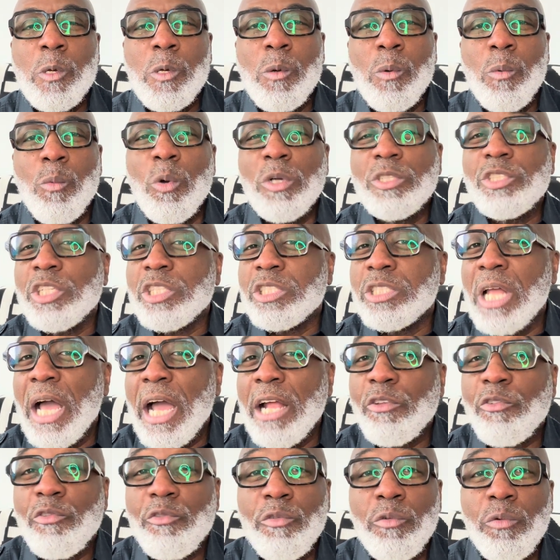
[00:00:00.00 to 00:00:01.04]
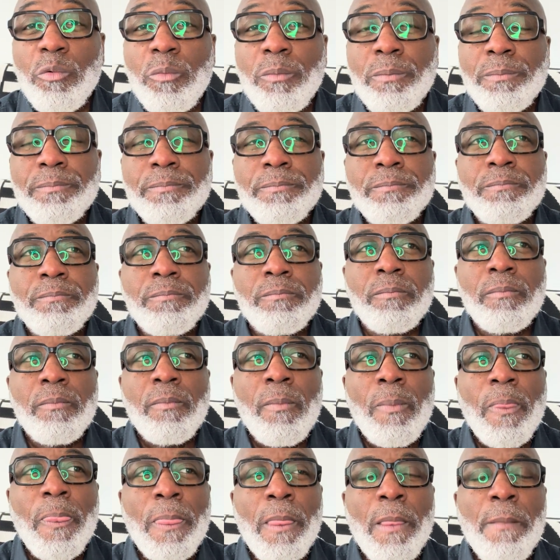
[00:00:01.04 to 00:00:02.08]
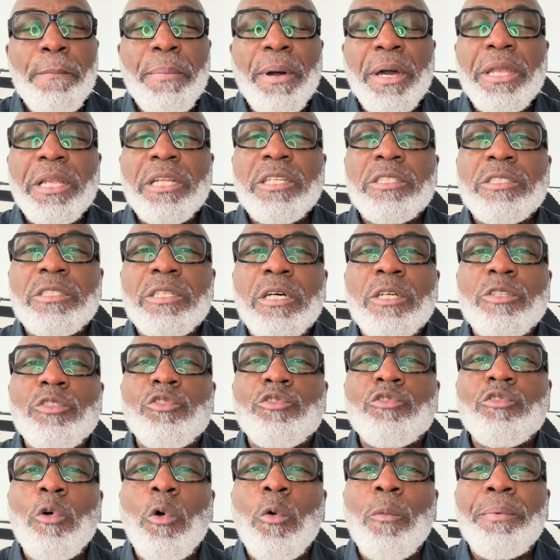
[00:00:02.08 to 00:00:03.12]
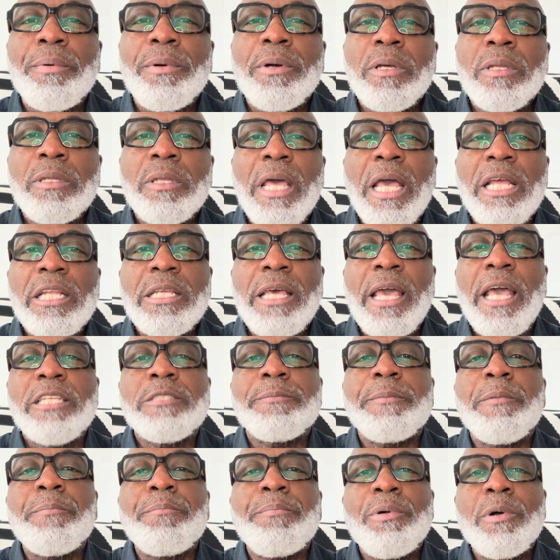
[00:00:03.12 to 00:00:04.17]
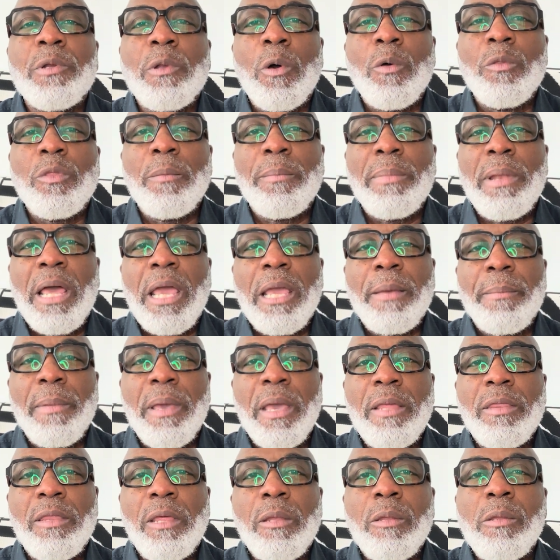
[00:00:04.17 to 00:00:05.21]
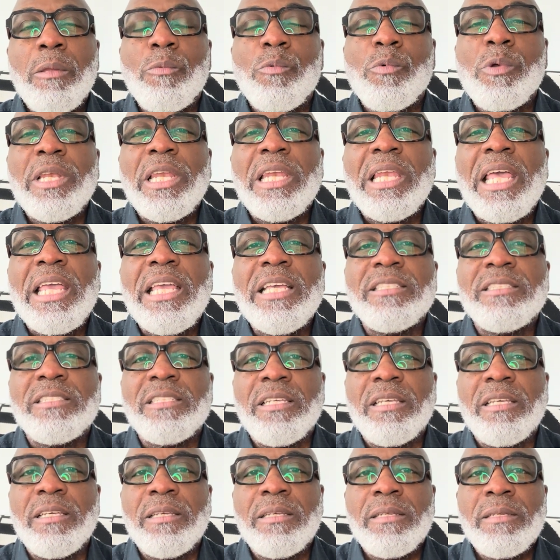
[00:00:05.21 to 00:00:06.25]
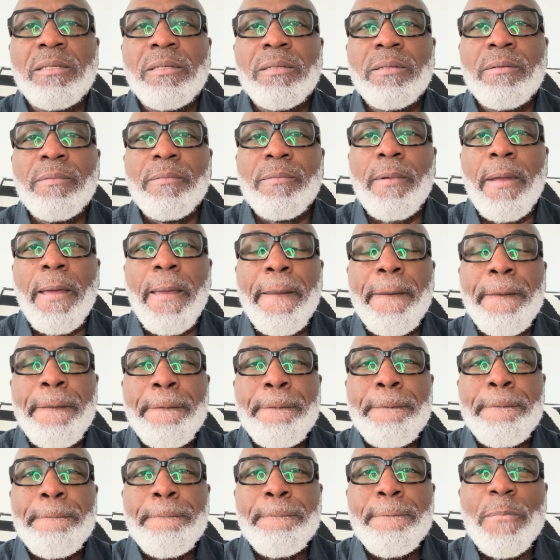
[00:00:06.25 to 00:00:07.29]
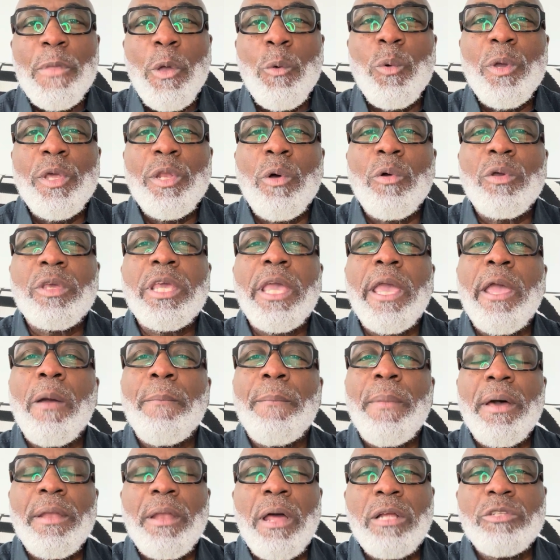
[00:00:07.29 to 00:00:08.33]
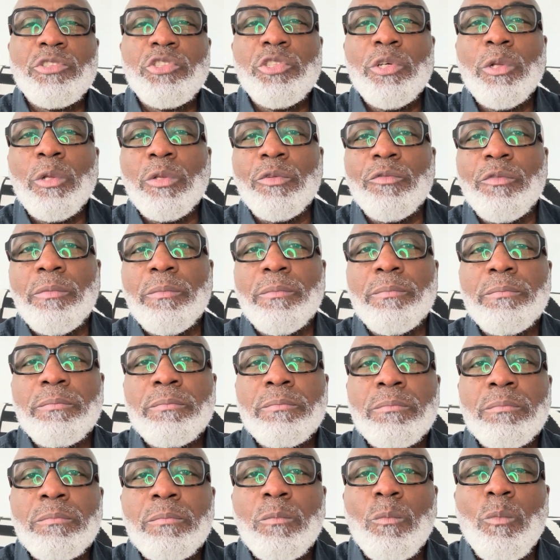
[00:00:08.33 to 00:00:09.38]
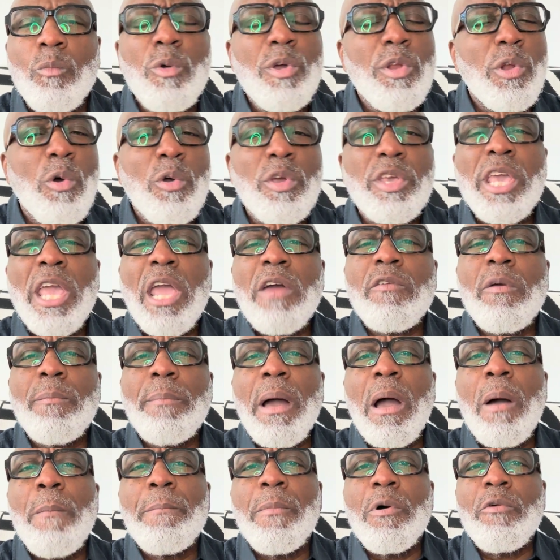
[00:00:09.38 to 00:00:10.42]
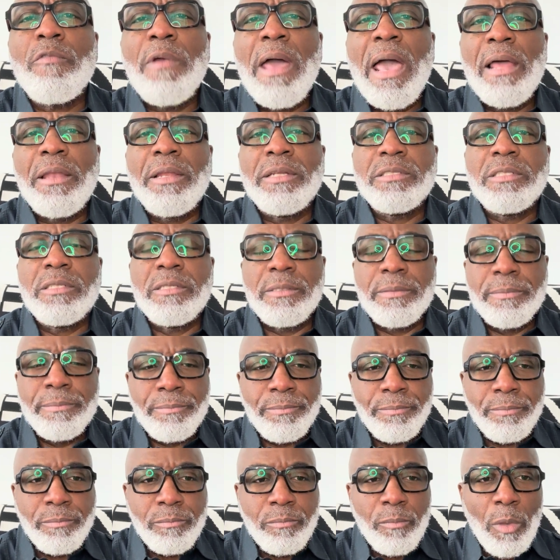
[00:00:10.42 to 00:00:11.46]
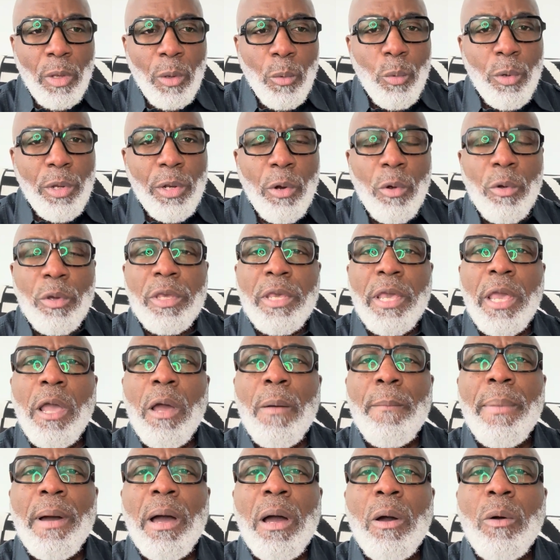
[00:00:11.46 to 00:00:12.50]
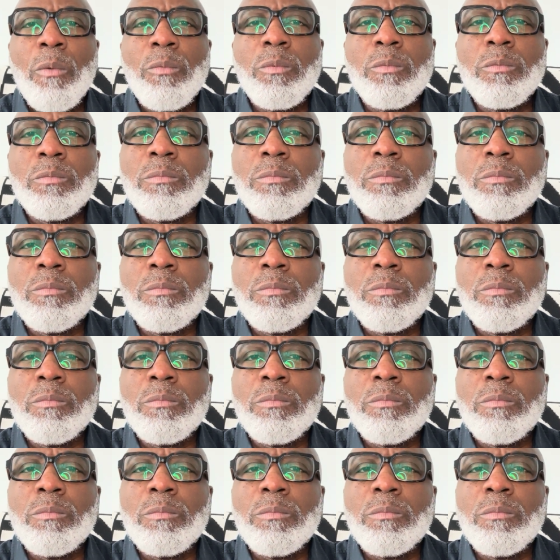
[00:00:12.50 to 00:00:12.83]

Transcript: which is not true, but it's a trope that has been put on the black man that we're lazy, right? We don't care about our children. We don't care about morality. We don't care about